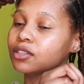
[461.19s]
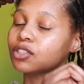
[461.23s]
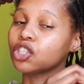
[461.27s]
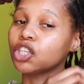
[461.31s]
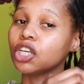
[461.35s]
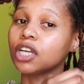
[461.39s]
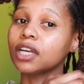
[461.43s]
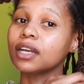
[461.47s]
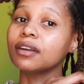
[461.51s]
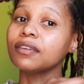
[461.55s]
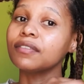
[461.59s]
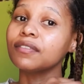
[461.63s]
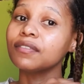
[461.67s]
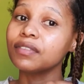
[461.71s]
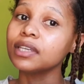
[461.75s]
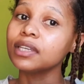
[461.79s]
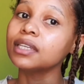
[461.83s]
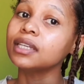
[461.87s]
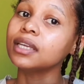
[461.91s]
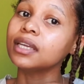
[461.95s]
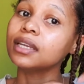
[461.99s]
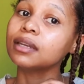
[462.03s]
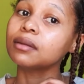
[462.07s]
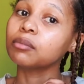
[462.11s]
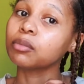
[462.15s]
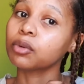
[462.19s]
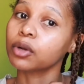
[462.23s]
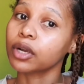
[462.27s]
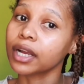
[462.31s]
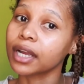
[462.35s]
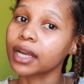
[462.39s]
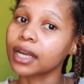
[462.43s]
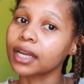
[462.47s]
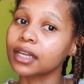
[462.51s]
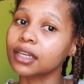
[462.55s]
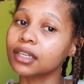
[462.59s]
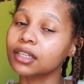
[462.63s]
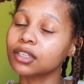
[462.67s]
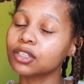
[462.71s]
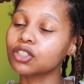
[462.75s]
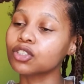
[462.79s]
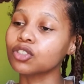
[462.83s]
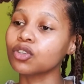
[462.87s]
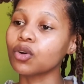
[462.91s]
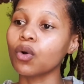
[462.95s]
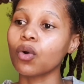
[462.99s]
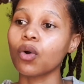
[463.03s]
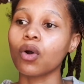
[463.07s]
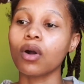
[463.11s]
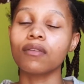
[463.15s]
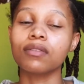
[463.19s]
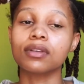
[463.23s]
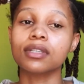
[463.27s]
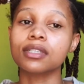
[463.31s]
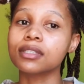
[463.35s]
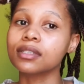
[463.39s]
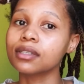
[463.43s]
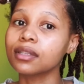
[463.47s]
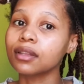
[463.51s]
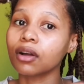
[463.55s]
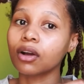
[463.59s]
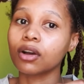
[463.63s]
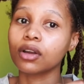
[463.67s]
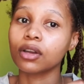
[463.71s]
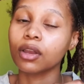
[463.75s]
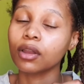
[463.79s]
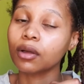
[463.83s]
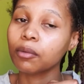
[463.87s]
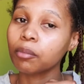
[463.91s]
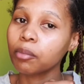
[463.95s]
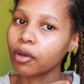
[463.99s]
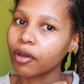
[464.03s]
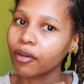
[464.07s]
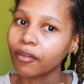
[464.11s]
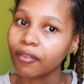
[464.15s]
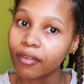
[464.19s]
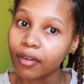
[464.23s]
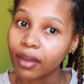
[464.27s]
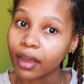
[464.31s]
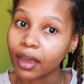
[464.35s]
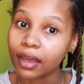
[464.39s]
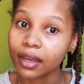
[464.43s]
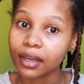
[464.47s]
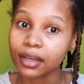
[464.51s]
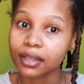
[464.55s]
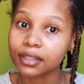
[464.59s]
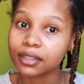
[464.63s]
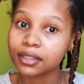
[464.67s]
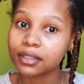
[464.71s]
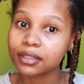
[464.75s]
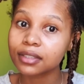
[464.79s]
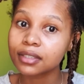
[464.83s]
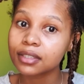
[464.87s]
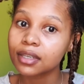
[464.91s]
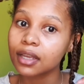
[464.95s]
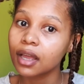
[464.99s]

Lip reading: doing a feed-in braid, so obviously not gonna look perfect.